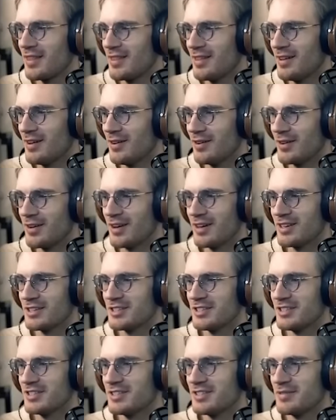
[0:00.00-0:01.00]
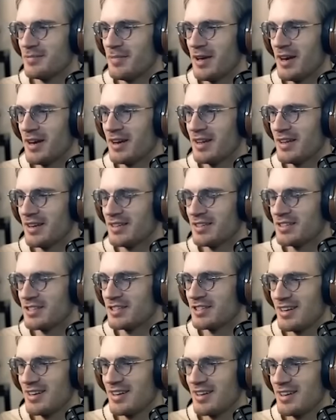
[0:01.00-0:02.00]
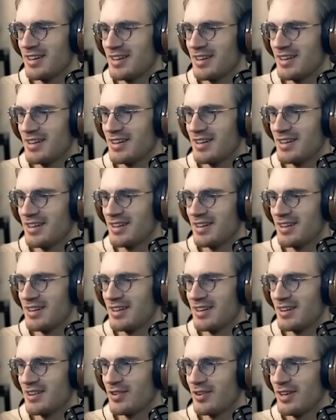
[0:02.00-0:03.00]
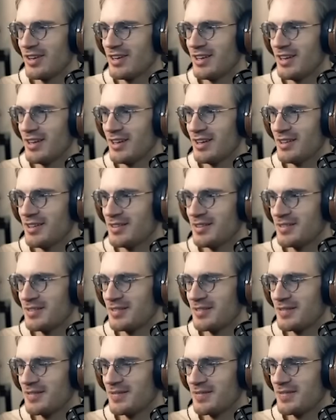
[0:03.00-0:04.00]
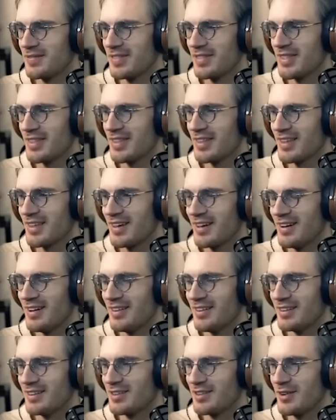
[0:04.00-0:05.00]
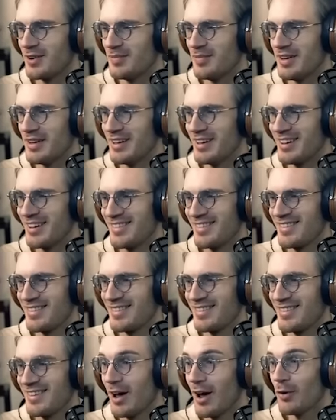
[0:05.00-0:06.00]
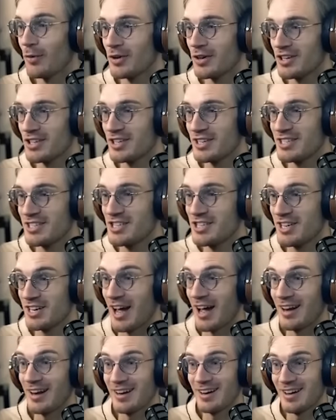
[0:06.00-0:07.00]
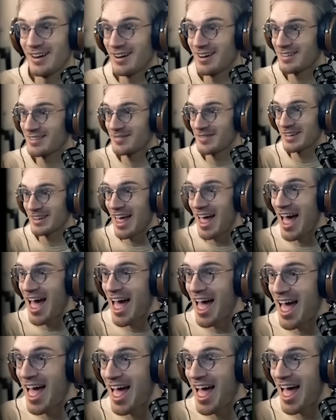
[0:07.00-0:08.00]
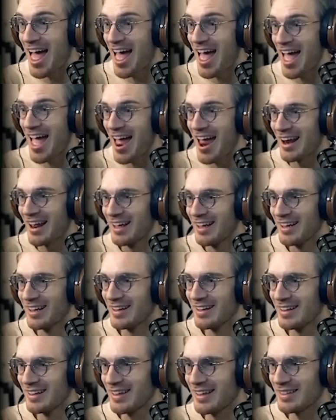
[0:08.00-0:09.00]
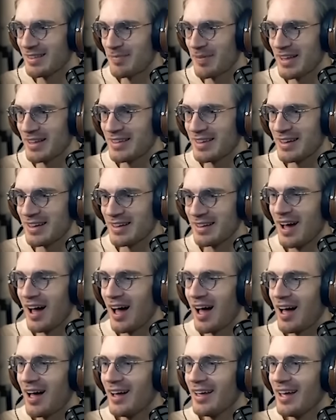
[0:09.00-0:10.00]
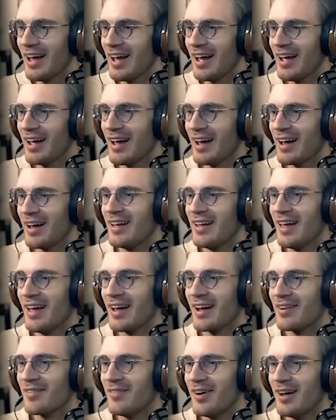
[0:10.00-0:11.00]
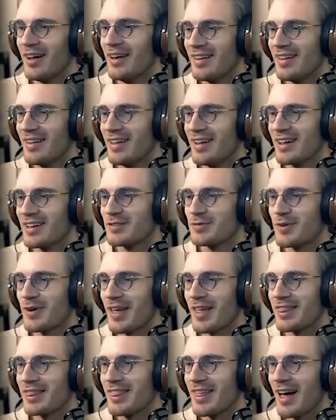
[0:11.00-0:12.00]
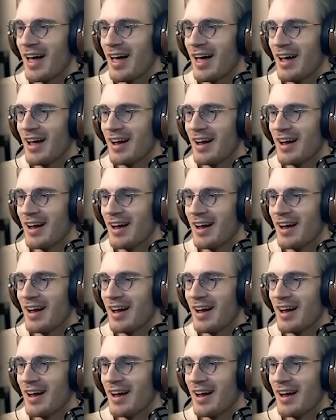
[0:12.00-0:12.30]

Oh gosh, it's the mannequins. Green key. Oh, they're creepy. Oh! I did not expect that! Get the painting. Ah, yeah, come on. That's what I thought.